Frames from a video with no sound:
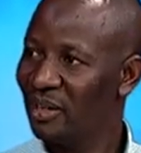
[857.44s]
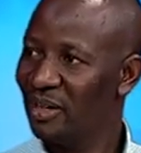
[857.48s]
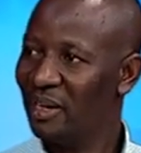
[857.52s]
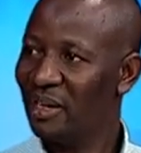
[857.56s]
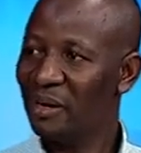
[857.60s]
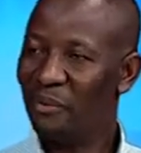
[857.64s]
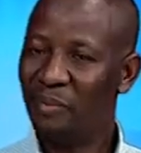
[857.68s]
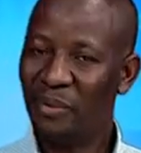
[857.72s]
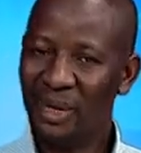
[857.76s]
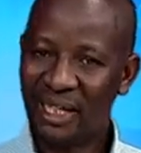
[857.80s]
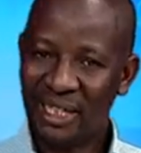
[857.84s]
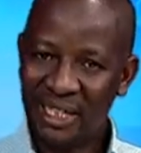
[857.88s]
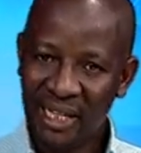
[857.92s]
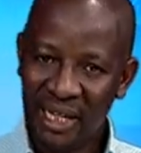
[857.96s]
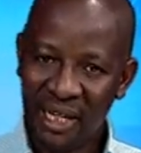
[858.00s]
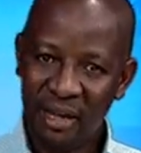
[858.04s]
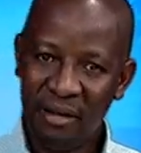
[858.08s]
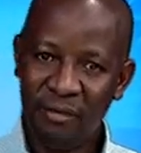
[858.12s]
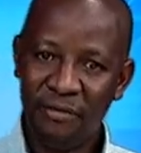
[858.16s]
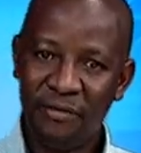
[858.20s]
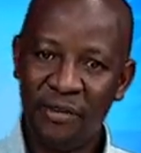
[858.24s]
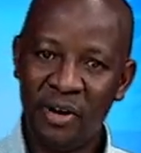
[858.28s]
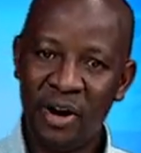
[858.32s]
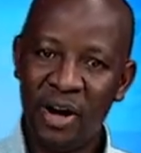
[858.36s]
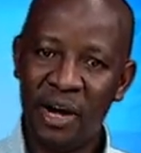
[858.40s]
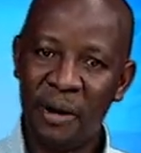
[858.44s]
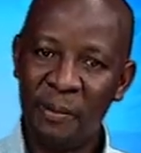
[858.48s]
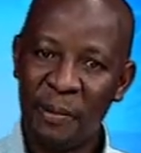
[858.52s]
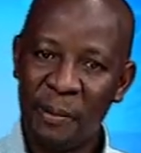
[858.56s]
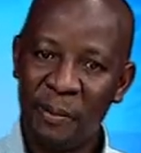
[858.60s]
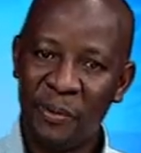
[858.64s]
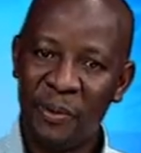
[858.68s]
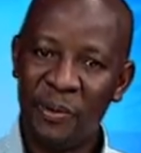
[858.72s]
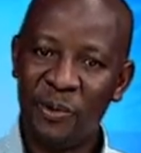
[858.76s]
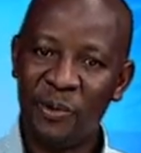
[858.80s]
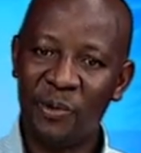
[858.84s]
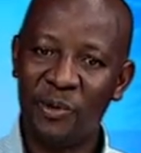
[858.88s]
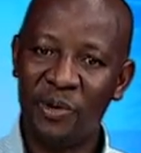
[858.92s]
But he found
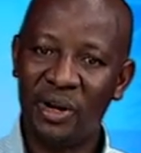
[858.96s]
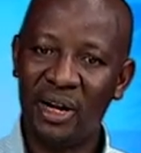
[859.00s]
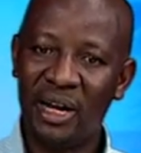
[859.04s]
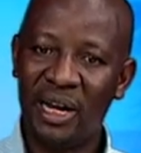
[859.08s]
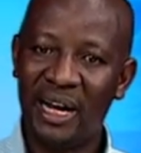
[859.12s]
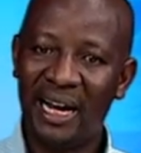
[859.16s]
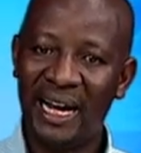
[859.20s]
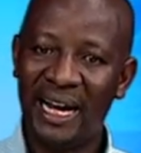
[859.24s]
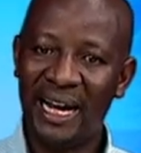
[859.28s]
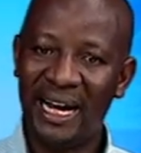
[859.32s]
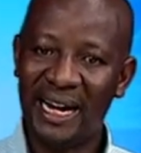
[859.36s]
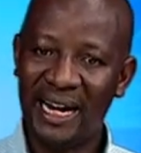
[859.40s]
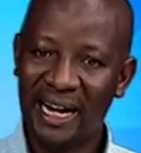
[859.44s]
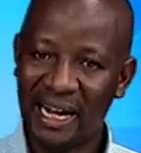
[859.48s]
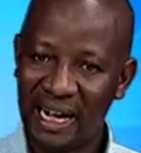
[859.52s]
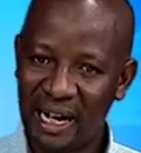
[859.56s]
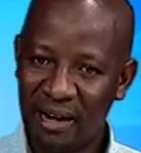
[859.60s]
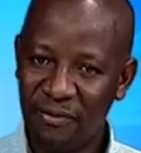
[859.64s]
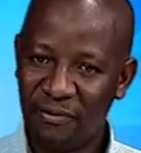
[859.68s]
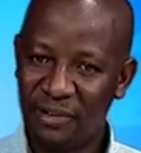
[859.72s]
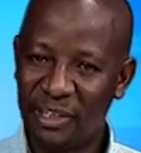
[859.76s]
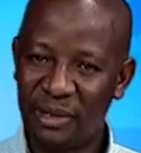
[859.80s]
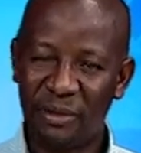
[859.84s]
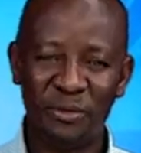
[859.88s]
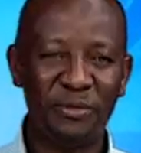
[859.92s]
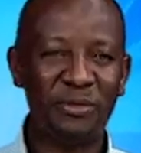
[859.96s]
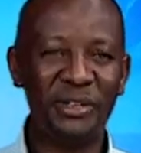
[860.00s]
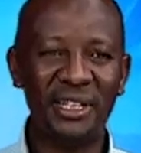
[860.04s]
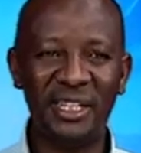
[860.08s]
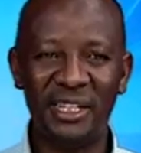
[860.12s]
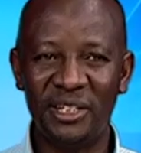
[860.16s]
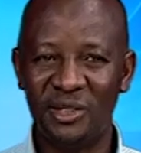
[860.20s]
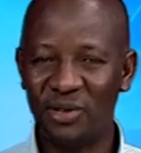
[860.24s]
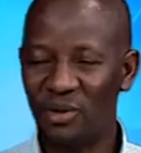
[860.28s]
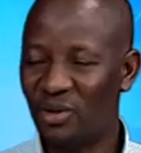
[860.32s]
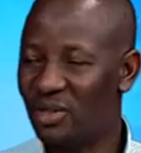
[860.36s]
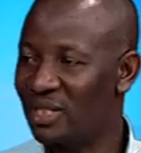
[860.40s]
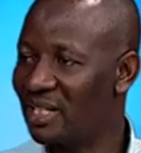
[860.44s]
people who were uncomfortable for the
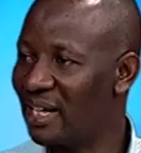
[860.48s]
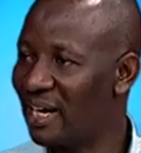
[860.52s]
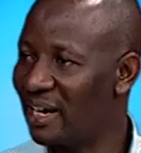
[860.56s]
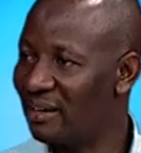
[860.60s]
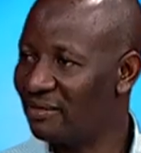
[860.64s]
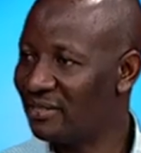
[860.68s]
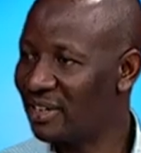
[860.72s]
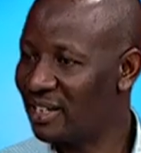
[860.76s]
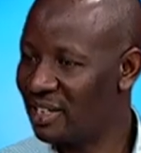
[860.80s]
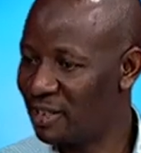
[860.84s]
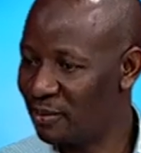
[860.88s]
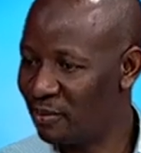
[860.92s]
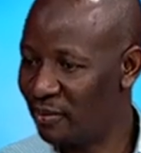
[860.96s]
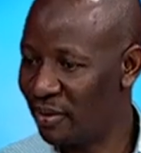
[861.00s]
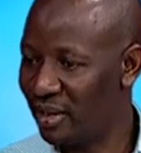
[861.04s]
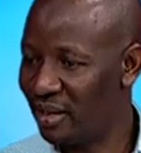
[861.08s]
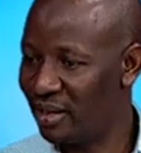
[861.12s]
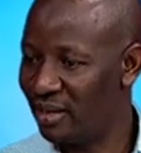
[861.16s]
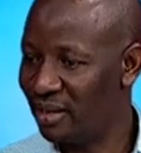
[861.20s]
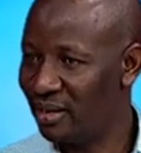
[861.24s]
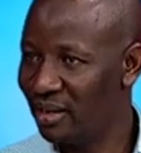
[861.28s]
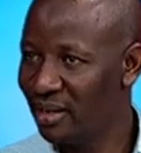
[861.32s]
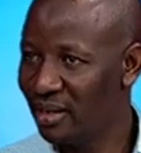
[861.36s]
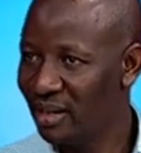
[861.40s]
reasons I have explained.